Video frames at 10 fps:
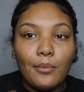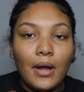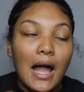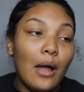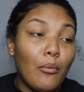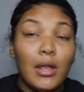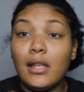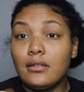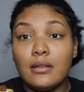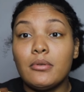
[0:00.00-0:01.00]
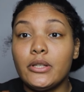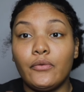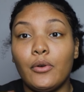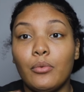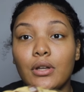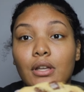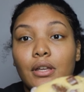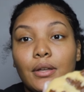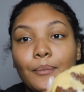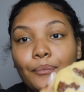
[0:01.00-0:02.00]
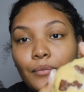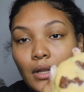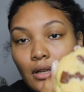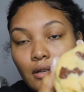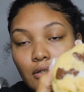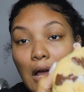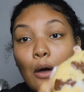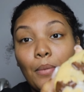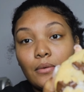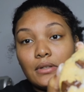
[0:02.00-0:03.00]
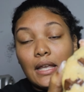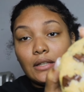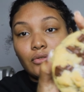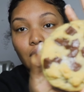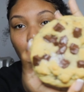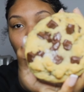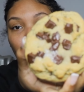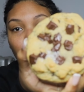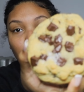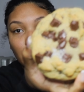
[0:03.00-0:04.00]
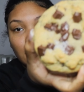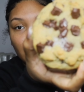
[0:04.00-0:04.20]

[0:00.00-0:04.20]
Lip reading: but I waited 10 minutes for one cookie. I hope it was a hazelnut, cause